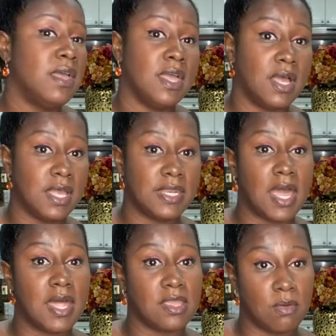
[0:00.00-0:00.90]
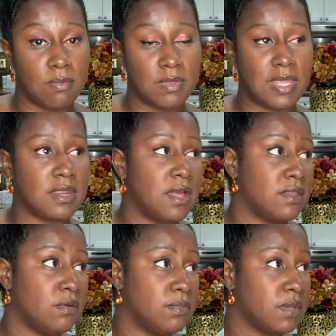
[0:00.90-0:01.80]
not an audio
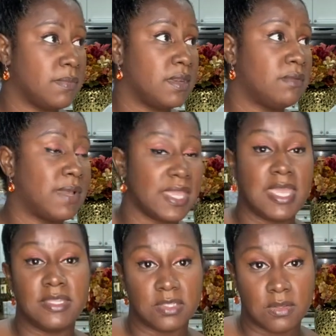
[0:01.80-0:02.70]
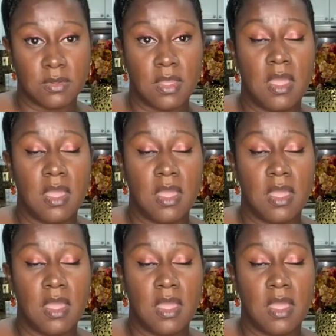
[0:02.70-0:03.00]
book, but on my Kindle.